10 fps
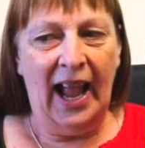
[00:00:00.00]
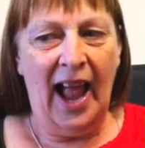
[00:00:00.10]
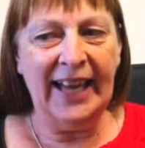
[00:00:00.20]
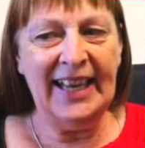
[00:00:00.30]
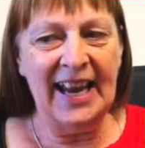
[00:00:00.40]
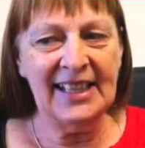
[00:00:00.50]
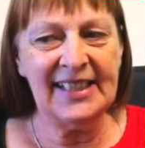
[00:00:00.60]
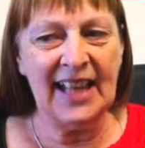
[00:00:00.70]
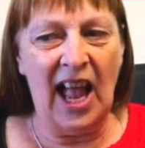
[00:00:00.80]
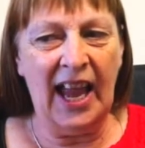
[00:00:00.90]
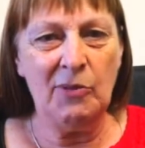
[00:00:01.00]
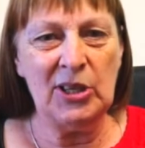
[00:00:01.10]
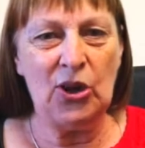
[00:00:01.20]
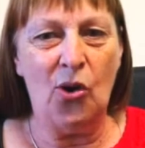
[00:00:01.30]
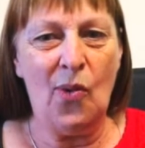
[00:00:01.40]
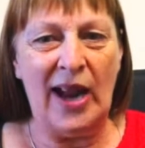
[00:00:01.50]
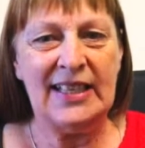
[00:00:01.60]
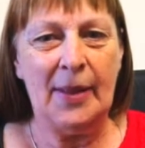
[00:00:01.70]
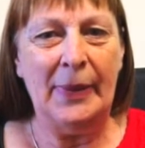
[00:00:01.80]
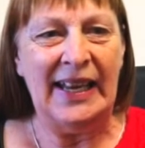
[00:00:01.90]
I guess I was
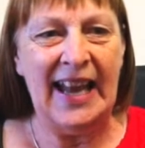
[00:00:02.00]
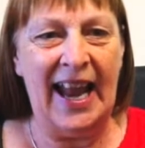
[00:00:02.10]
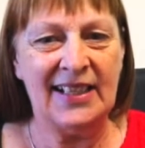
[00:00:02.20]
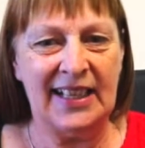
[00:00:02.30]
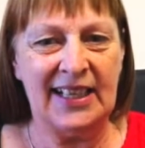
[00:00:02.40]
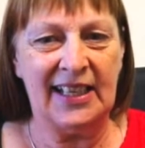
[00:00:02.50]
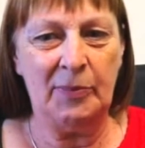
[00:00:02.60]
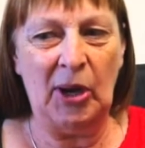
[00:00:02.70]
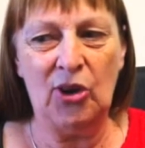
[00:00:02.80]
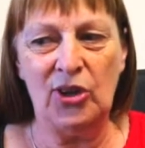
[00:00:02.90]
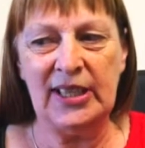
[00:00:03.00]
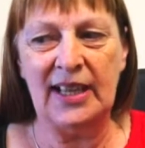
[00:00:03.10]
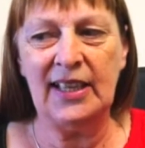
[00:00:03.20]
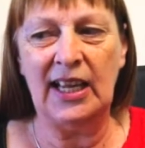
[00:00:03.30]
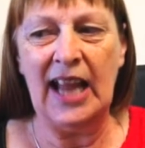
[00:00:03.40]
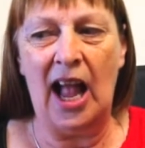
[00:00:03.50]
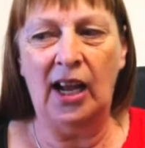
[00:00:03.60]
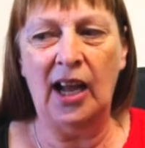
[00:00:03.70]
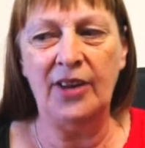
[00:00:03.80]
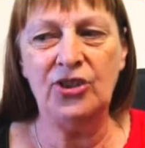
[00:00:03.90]
always a bit hesitant because as a
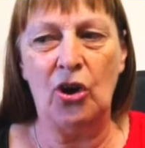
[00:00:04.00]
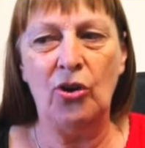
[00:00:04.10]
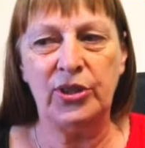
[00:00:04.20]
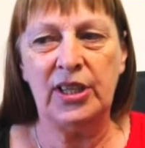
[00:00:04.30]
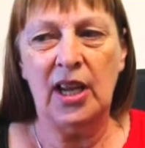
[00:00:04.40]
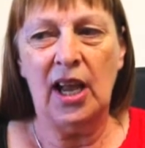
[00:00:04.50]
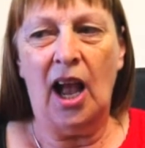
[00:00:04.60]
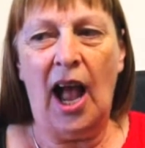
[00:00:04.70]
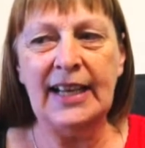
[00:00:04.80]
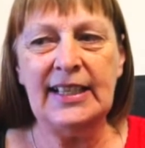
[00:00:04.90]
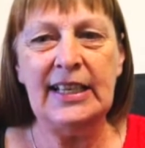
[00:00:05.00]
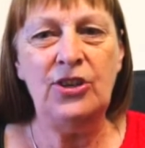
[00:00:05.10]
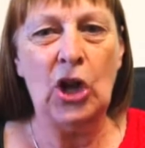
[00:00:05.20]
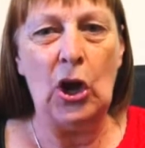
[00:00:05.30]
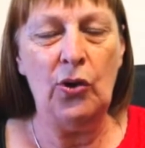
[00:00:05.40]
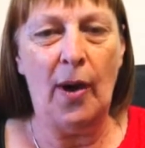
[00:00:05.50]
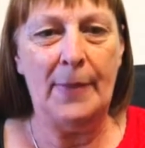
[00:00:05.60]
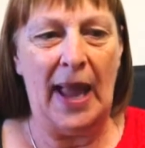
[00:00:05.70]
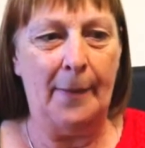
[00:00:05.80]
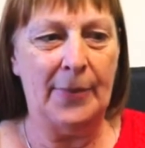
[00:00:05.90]
young adult, I did know
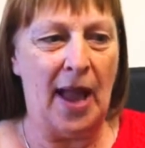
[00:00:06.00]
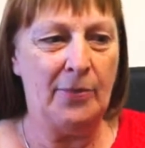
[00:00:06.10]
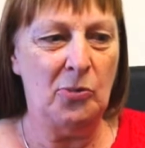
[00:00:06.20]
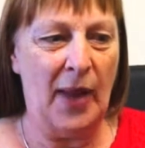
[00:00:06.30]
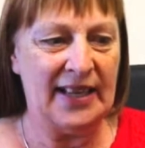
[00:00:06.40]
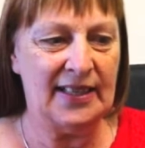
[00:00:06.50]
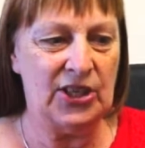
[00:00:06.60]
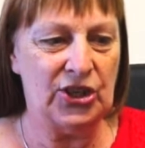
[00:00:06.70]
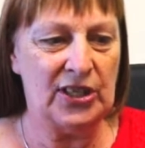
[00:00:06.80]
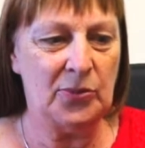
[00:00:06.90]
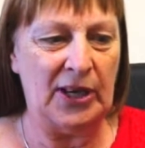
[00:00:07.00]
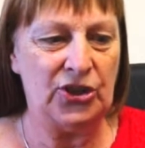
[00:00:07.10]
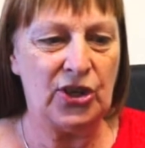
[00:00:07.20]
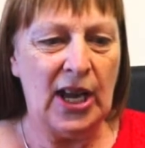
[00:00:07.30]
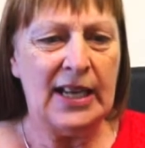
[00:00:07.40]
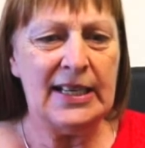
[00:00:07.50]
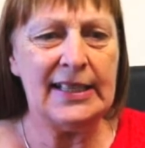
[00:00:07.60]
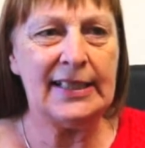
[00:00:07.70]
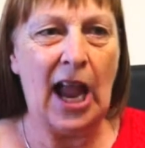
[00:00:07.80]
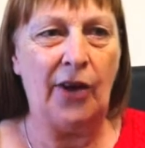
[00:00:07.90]
about Bible passages which
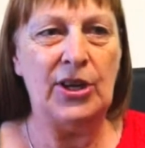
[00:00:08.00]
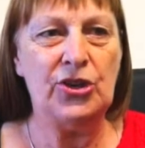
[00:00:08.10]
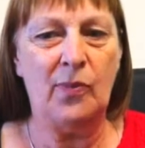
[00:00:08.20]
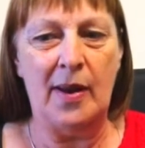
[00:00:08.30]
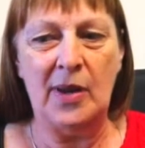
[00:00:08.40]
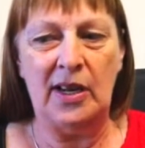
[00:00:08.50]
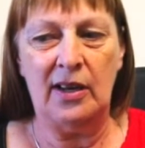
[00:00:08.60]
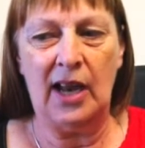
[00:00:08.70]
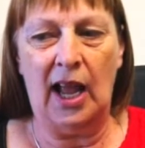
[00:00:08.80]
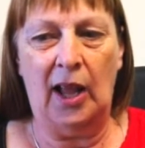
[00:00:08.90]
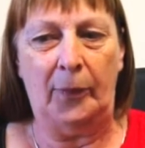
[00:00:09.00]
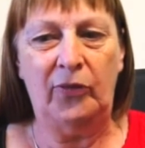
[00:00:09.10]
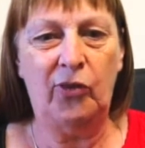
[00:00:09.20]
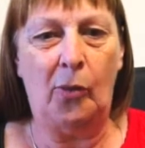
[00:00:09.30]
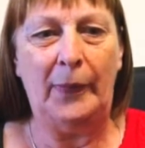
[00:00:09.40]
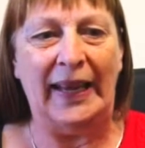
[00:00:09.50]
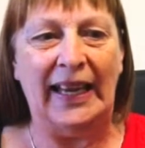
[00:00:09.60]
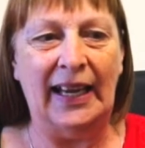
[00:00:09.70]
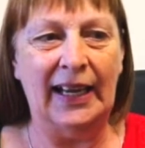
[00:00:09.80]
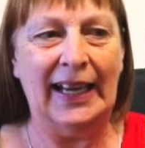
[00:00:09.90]
discouraged women from
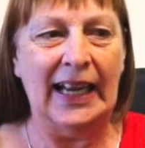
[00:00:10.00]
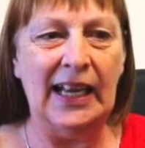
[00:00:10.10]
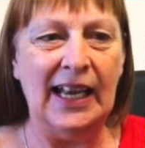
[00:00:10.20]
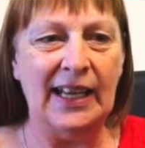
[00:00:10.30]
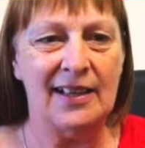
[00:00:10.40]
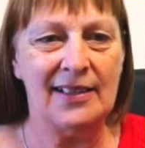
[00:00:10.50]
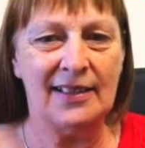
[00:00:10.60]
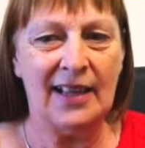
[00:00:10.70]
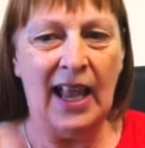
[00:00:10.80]
being key leaders.